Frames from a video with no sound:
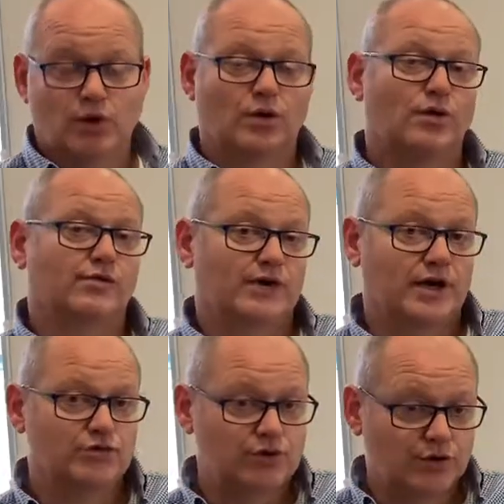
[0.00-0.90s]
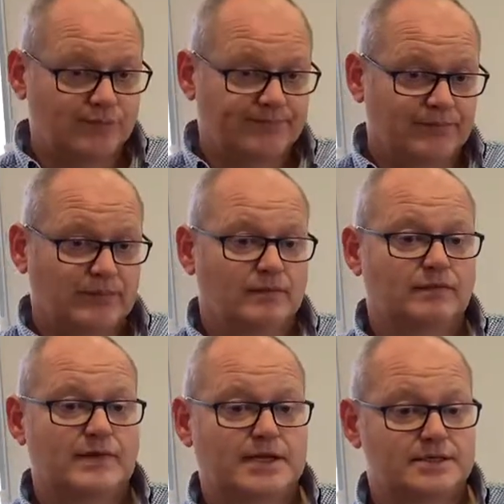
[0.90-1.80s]
of a room.
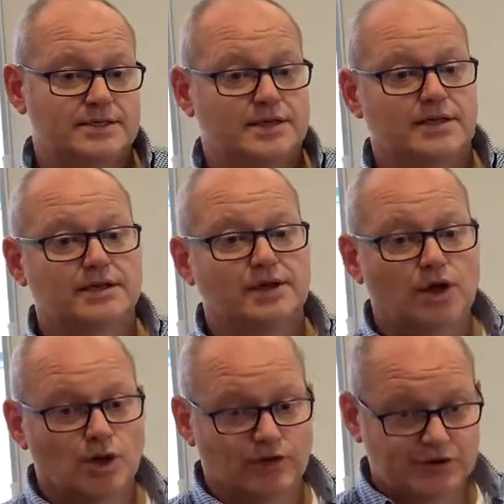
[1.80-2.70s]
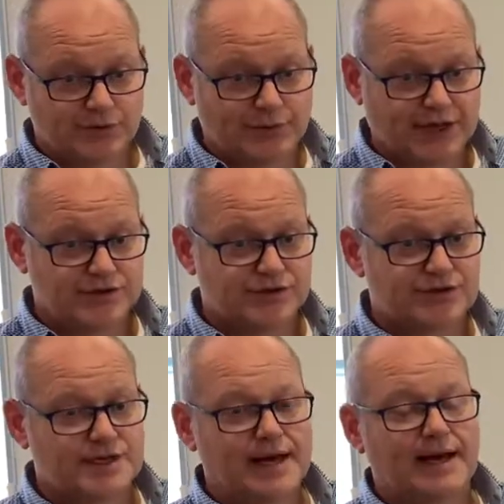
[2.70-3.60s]
That's in the lower 2
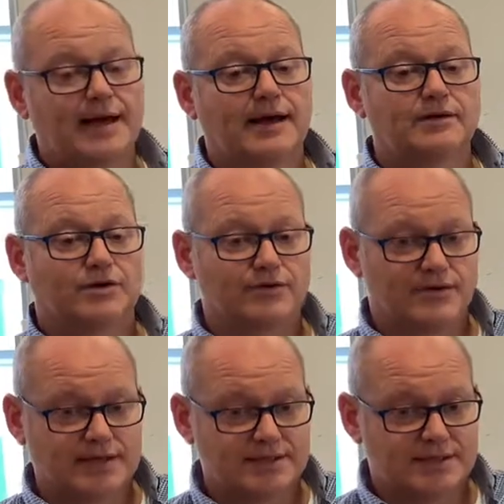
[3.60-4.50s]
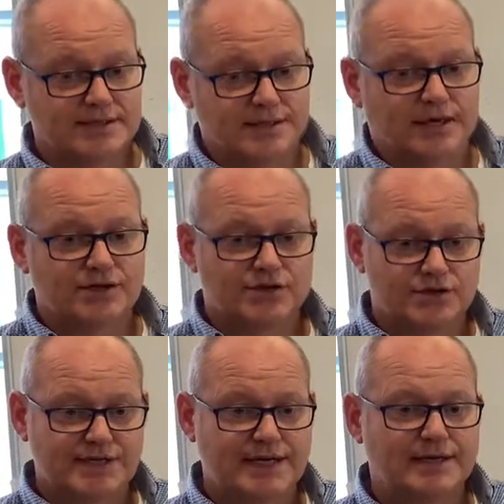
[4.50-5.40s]
pictures, and on the right hand side you
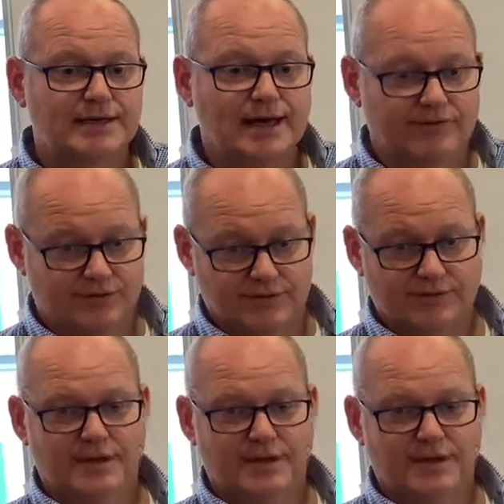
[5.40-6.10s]
see a level,